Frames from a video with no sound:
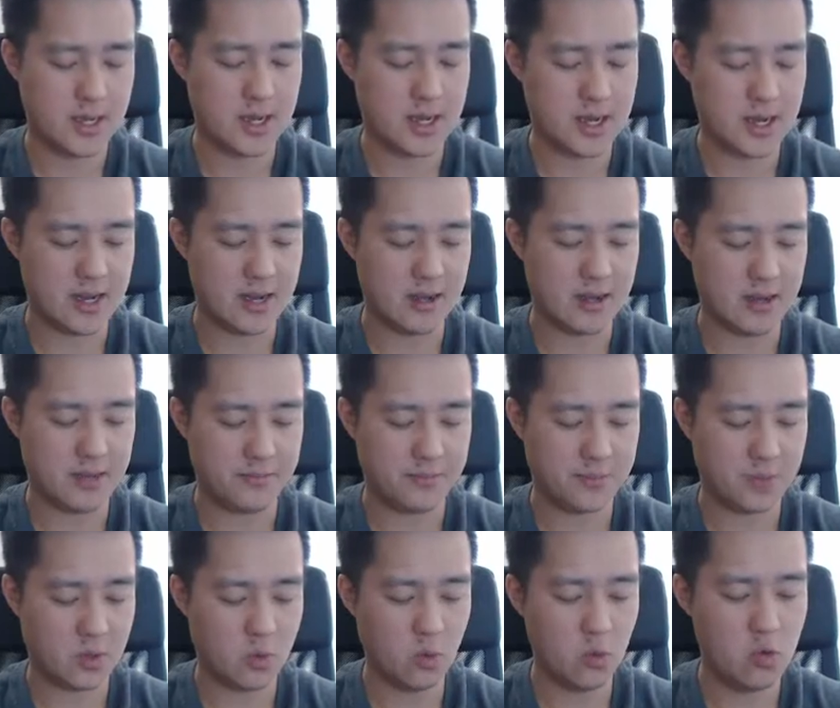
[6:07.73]
Uh,
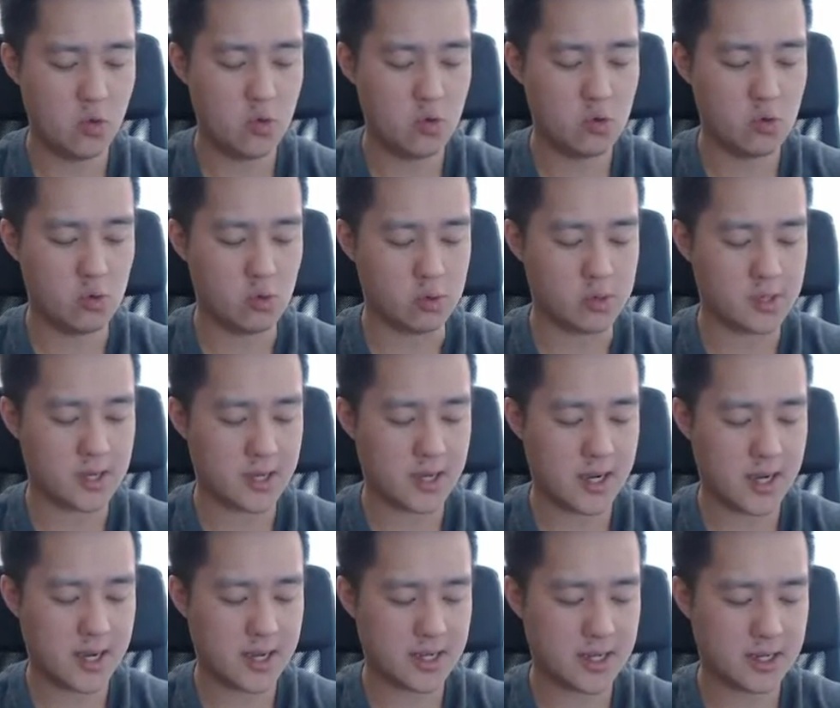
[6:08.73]
ooh,
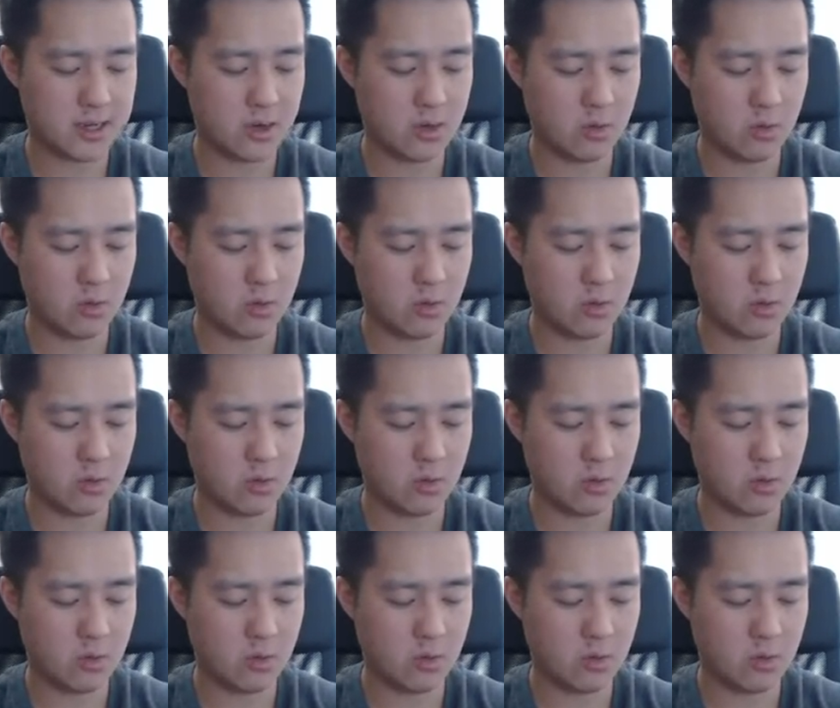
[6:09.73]
Psychonic